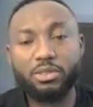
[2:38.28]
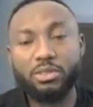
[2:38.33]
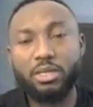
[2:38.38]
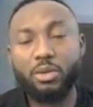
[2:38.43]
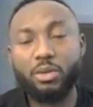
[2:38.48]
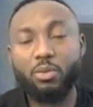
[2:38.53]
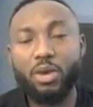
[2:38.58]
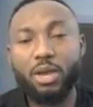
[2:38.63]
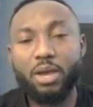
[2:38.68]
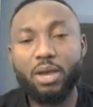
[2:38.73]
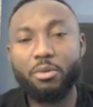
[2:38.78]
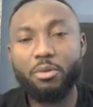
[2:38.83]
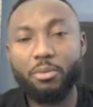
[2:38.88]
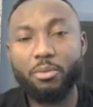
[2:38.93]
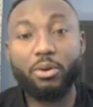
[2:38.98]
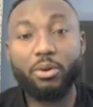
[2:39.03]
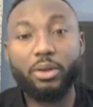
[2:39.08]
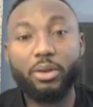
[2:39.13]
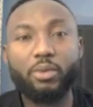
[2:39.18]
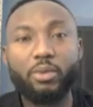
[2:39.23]
today, why
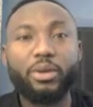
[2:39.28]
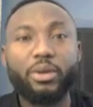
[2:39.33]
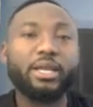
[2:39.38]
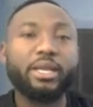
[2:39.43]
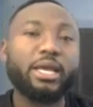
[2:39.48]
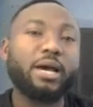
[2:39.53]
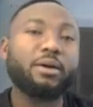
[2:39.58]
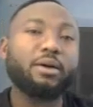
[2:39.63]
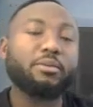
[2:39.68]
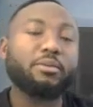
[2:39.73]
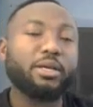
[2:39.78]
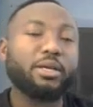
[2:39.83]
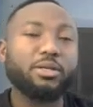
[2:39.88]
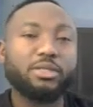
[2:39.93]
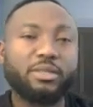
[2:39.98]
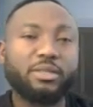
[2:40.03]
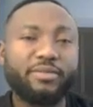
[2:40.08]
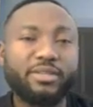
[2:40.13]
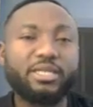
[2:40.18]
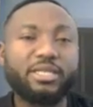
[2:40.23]
Bombardier went down,
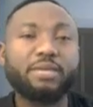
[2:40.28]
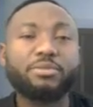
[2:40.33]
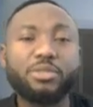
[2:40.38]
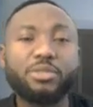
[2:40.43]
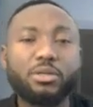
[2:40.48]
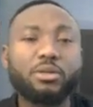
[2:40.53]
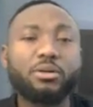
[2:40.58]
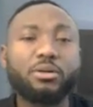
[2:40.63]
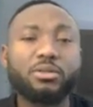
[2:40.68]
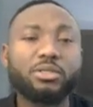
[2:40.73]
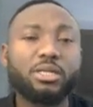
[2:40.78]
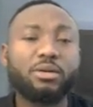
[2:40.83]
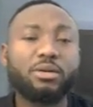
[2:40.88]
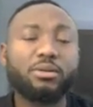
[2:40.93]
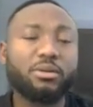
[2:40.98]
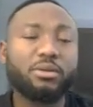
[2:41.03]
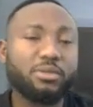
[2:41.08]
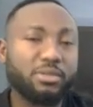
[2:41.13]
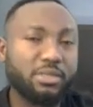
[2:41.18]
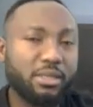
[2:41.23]
because every time stock goes down,
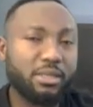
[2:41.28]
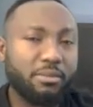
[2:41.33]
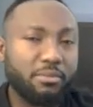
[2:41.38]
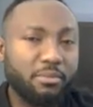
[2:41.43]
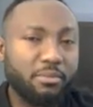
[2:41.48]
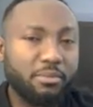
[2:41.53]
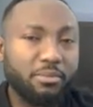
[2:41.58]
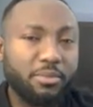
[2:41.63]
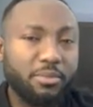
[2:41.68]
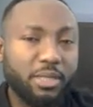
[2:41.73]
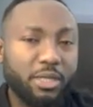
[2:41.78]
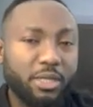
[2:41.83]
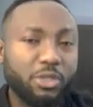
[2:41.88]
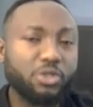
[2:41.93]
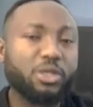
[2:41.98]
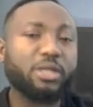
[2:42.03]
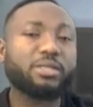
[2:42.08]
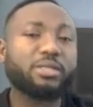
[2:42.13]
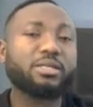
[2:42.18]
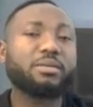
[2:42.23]
there
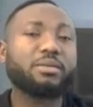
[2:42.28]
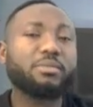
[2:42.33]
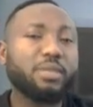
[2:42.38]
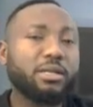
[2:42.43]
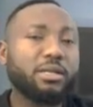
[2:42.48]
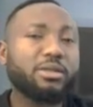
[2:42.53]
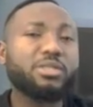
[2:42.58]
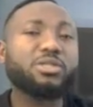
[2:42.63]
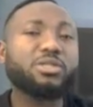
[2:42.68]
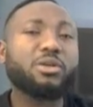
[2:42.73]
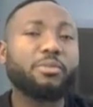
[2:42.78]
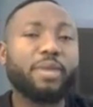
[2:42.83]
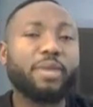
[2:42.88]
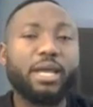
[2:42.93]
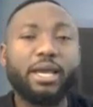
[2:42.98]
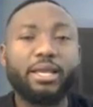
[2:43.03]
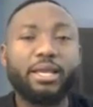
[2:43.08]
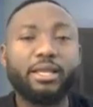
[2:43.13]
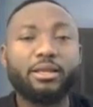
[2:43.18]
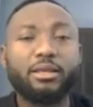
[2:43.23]
usually is some reason
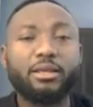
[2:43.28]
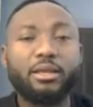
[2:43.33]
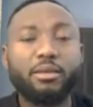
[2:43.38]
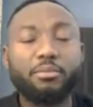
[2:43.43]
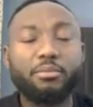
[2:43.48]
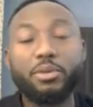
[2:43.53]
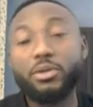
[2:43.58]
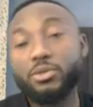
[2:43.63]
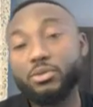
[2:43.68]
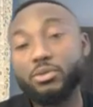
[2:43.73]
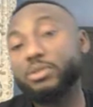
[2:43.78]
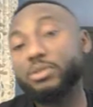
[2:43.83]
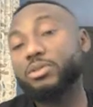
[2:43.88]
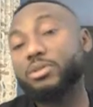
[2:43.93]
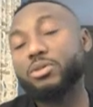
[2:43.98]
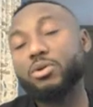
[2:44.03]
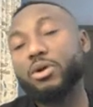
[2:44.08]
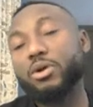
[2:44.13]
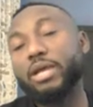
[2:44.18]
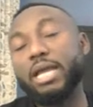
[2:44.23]
behind it, because it
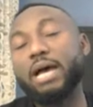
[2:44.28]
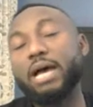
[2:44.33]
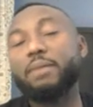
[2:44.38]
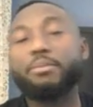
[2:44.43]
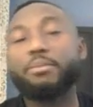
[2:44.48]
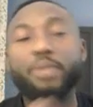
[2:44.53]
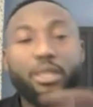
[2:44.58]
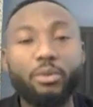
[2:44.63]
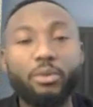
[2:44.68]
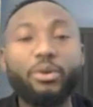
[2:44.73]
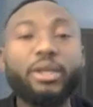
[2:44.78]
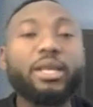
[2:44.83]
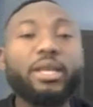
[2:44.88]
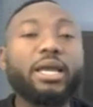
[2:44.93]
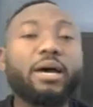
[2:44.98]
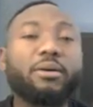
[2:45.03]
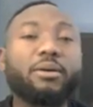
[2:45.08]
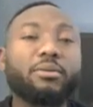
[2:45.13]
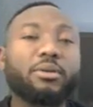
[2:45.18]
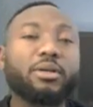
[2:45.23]
was going up, then it went
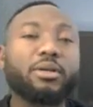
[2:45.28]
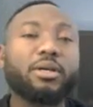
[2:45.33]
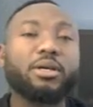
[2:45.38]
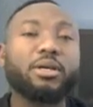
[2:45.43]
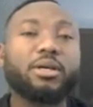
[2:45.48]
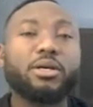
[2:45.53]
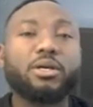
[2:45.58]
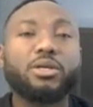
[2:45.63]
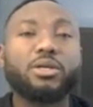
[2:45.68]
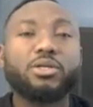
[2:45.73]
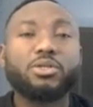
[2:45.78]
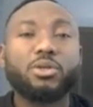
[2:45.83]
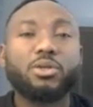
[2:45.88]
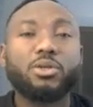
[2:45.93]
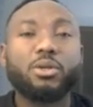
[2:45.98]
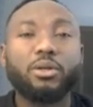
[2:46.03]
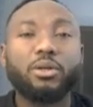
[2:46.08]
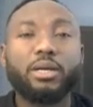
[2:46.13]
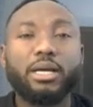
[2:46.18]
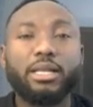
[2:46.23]
down. So
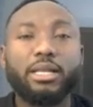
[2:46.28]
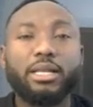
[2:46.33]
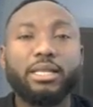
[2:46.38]
look at